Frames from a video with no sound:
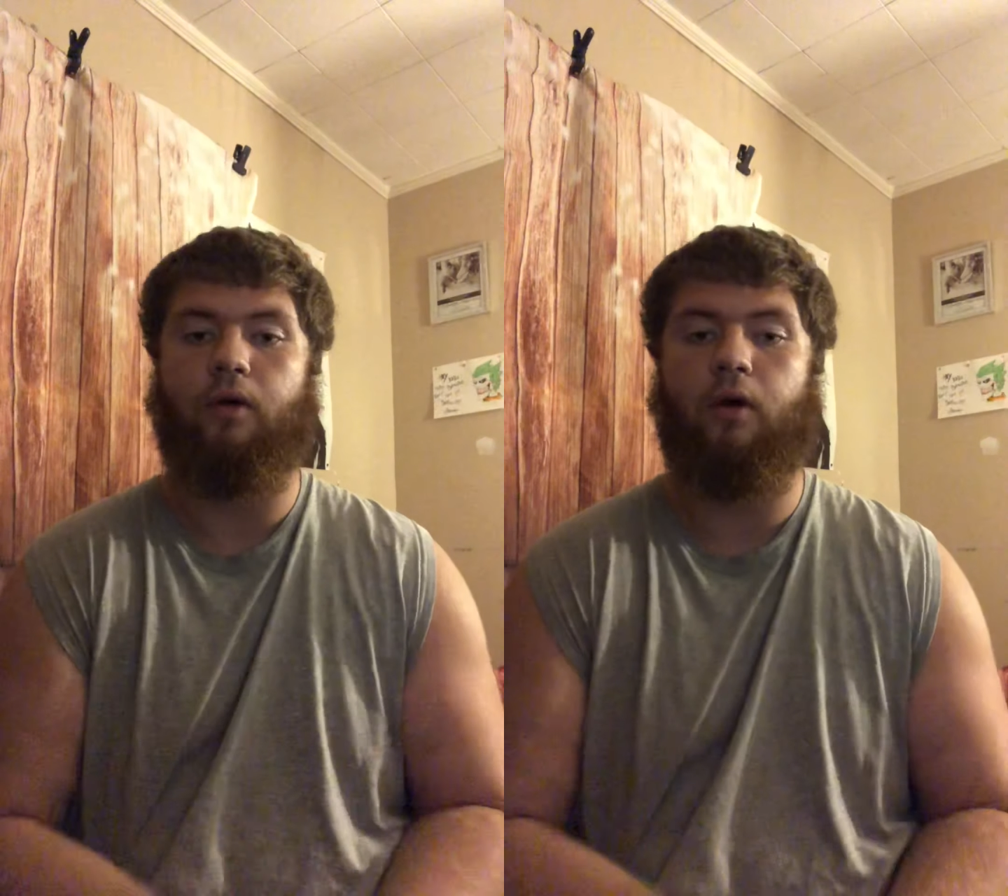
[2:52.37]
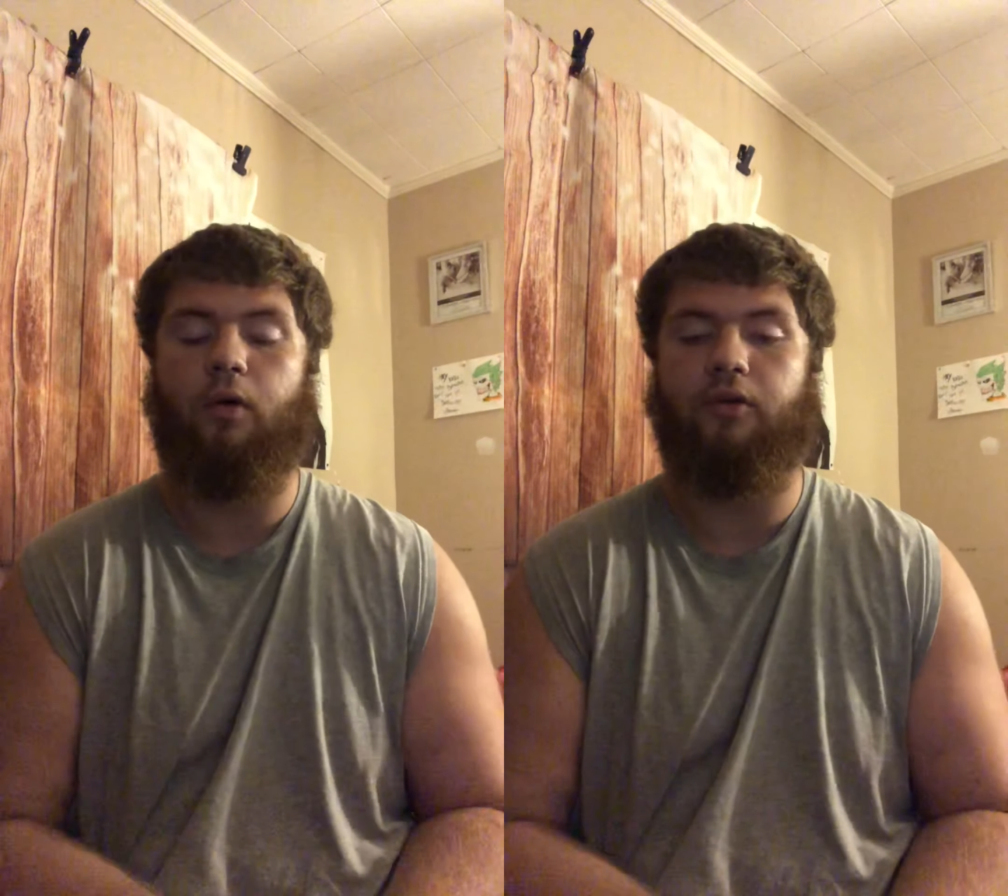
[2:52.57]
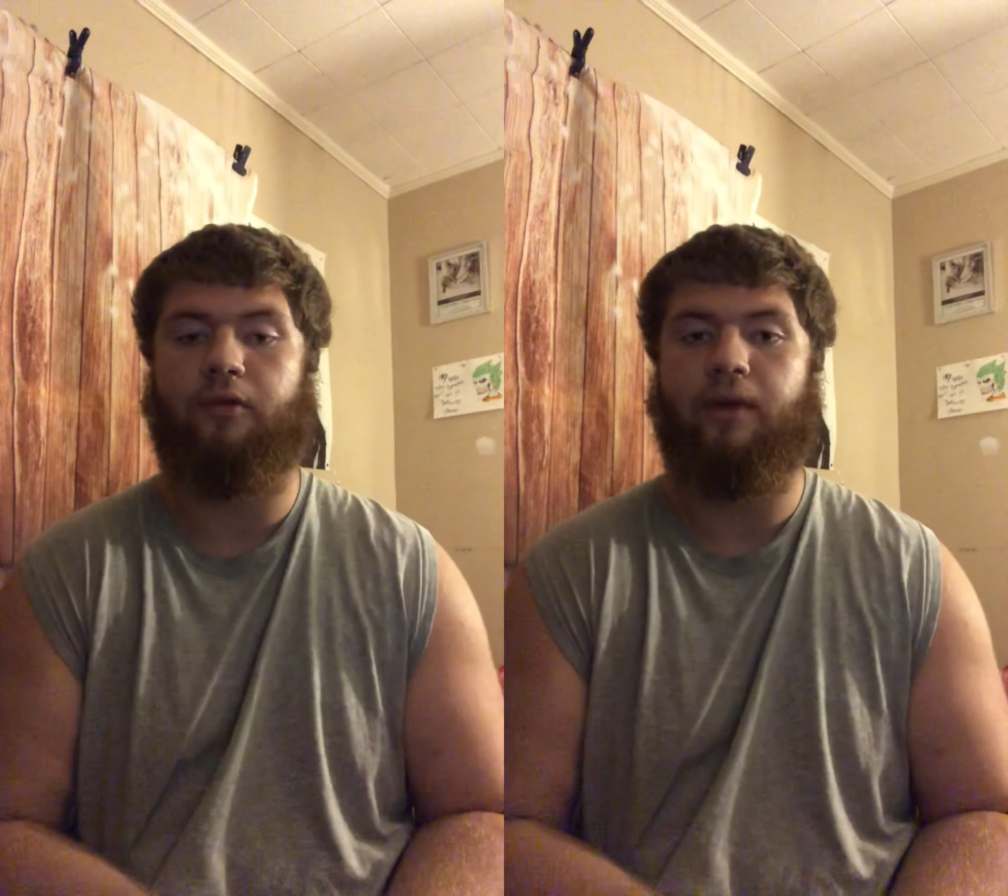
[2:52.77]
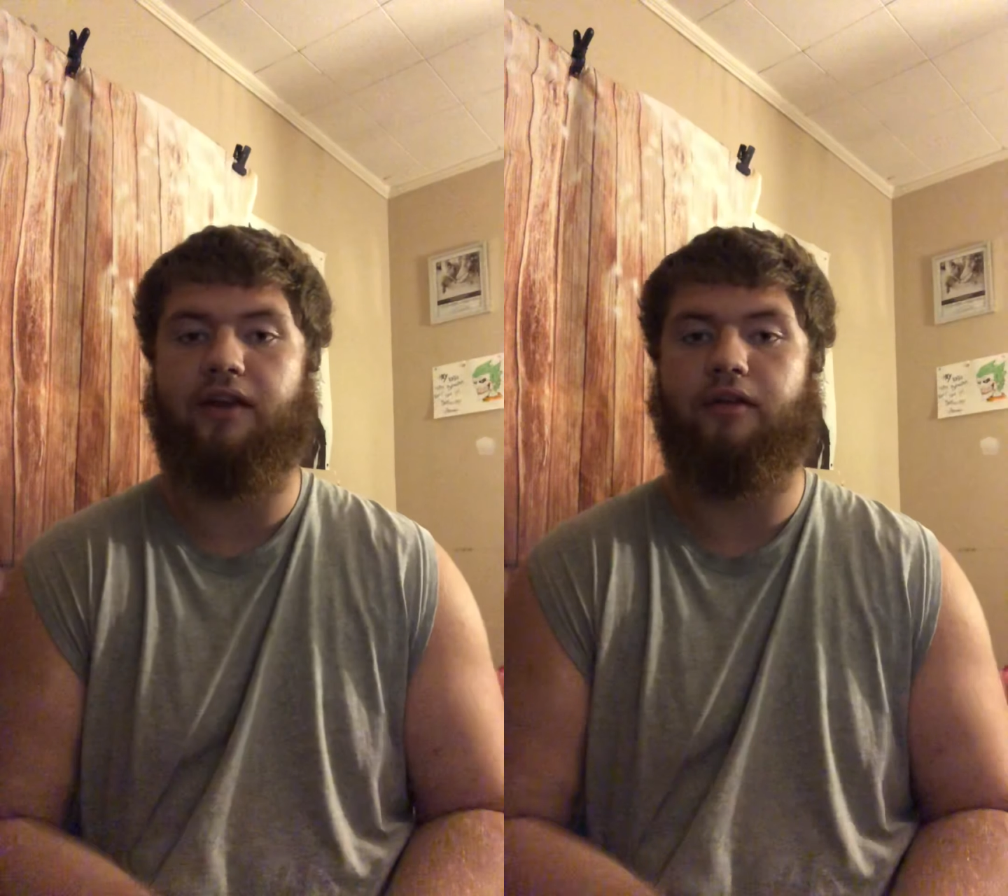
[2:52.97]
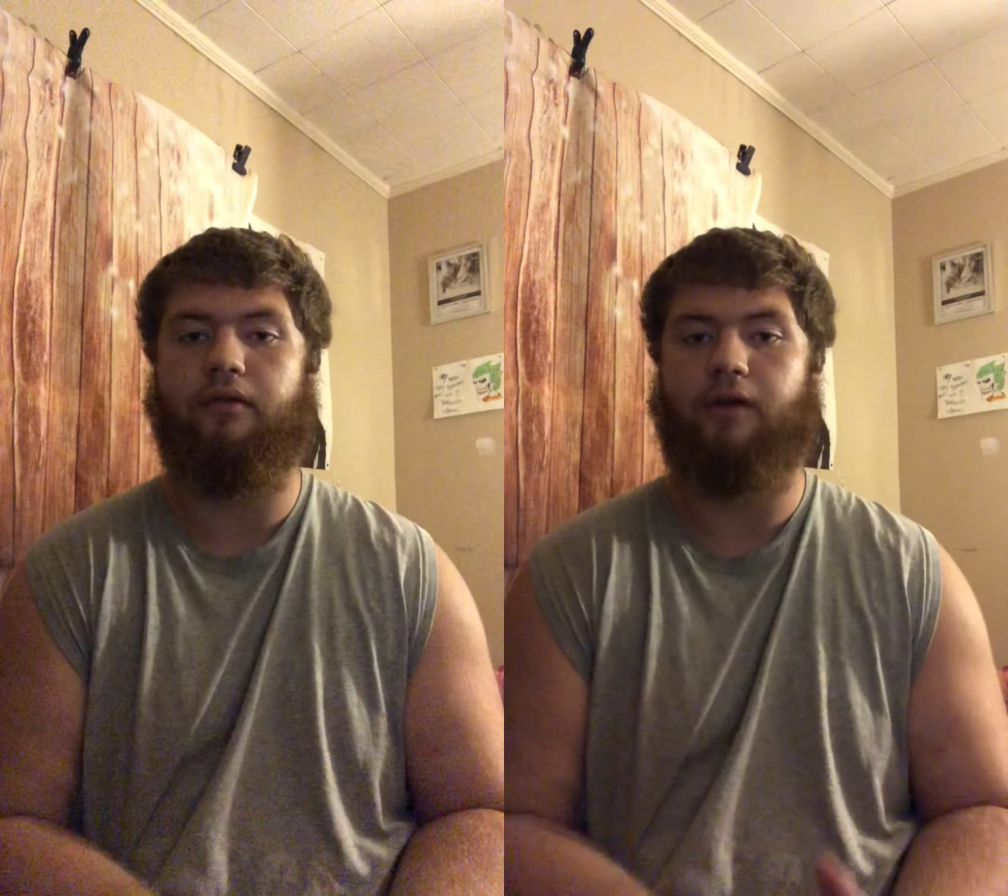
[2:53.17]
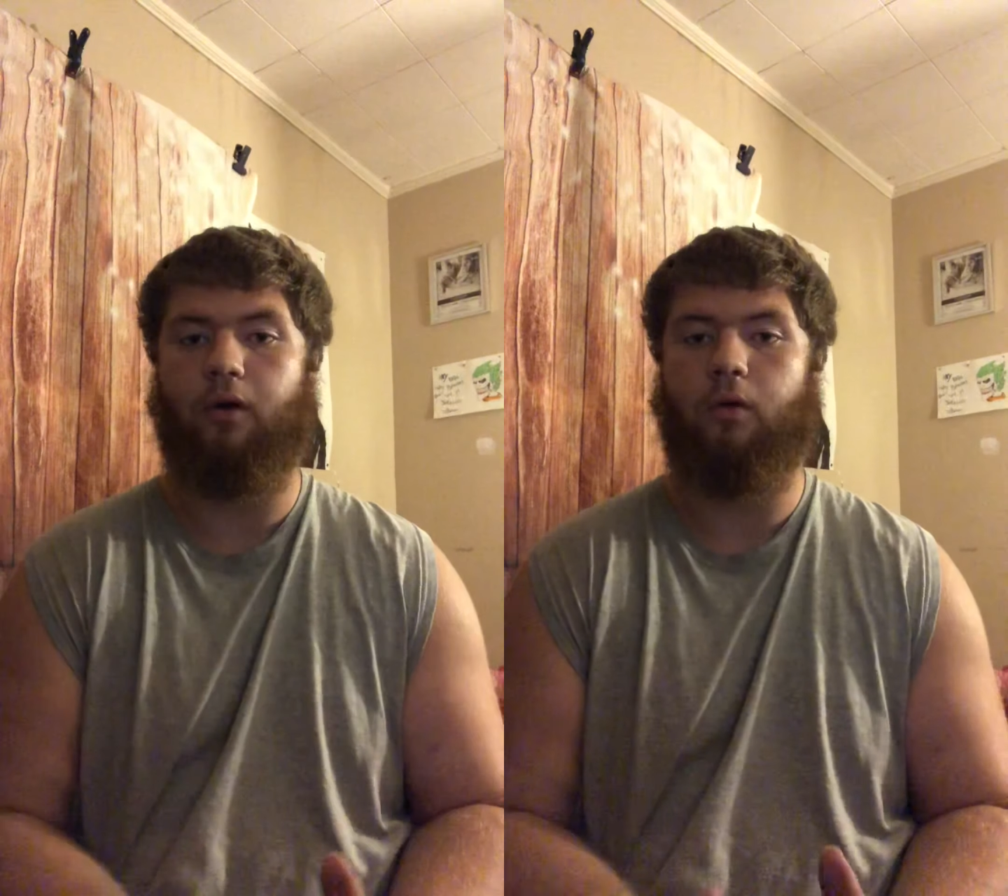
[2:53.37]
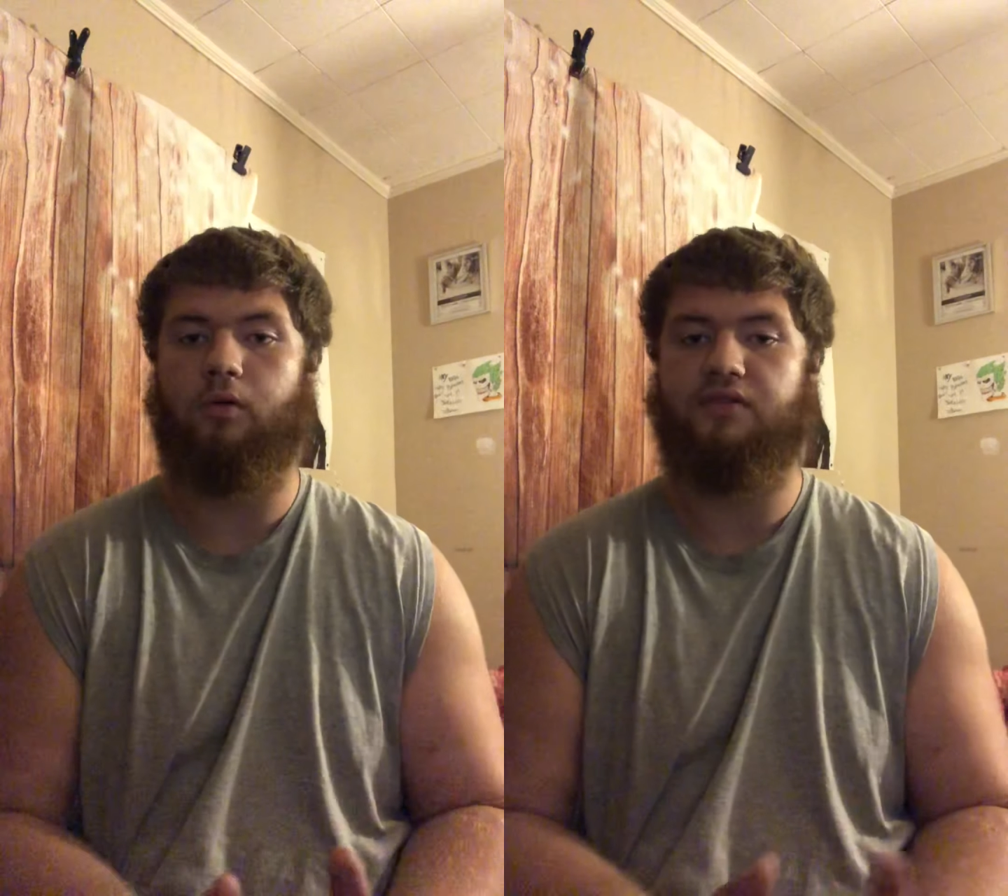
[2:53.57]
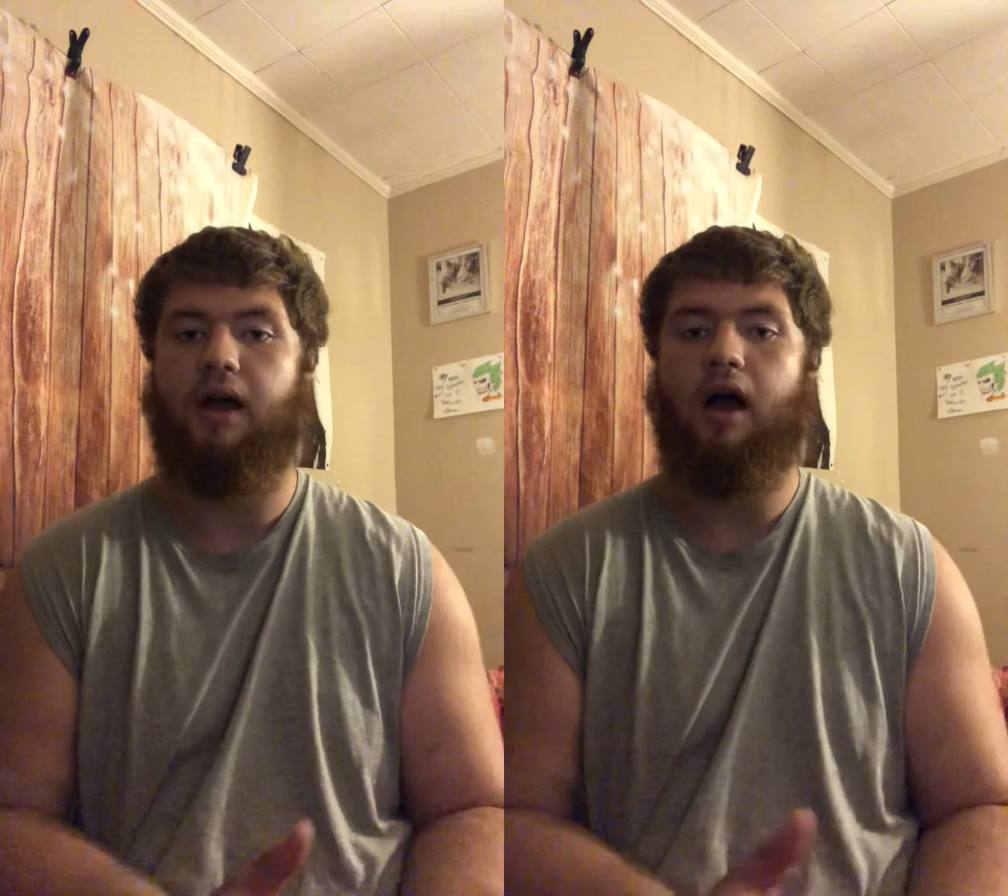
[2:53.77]
goals and we could do the
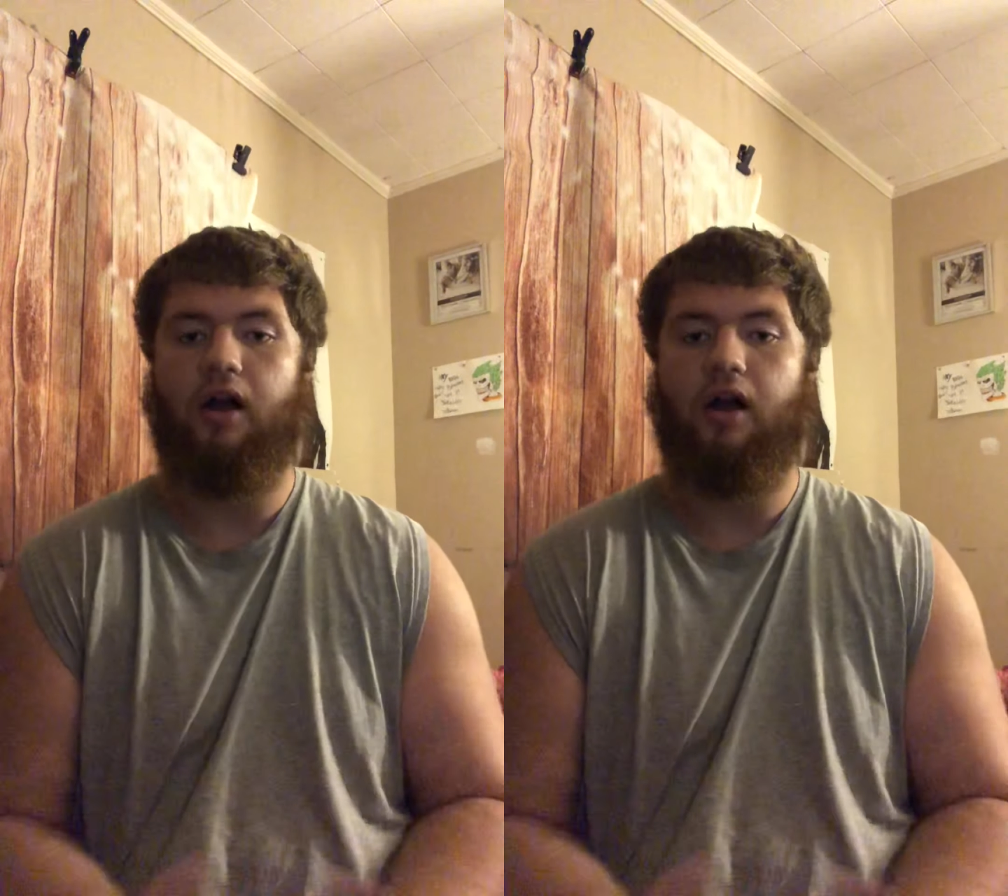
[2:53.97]
goals